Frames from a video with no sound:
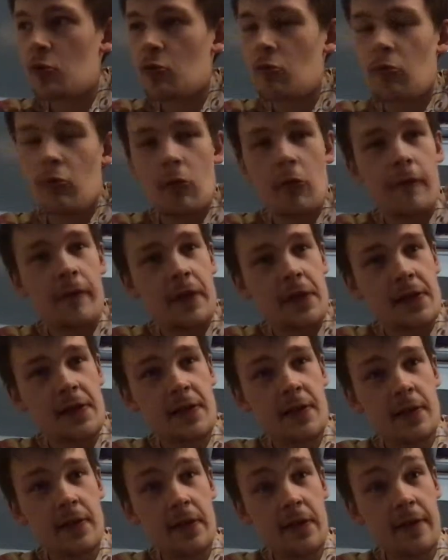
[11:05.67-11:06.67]
to
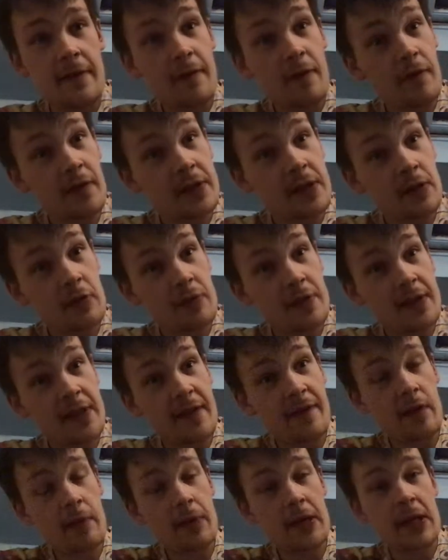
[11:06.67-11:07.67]
they've obviously
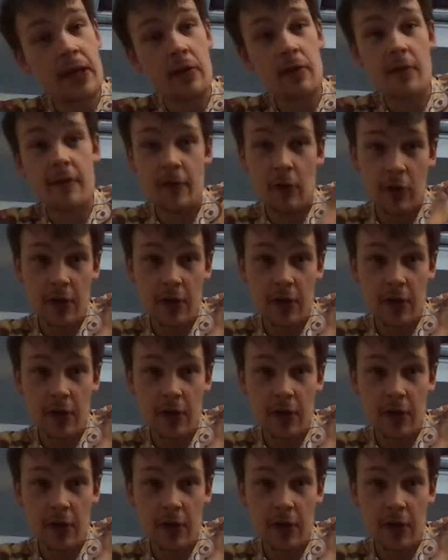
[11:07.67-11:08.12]
got Stevie May now.